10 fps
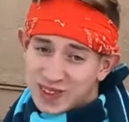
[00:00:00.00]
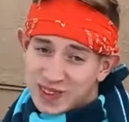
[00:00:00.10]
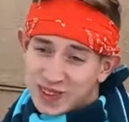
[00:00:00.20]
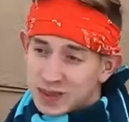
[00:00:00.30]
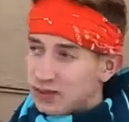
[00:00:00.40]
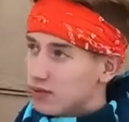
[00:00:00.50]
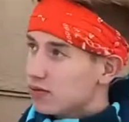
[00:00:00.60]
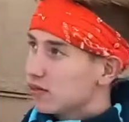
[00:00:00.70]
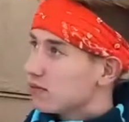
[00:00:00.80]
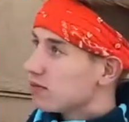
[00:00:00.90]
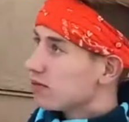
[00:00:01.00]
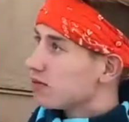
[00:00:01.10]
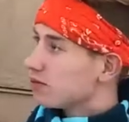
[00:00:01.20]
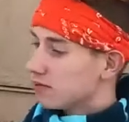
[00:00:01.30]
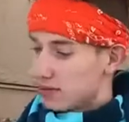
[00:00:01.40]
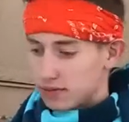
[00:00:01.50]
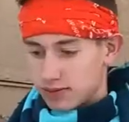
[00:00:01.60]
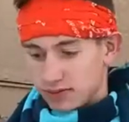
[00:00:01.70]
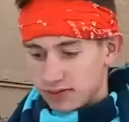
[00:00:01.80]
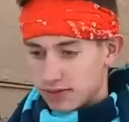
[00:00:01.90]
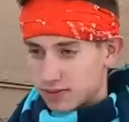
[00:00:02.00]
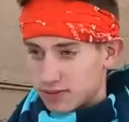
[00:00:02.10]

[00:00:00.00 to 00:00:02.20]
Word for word: Let, um, competitors shake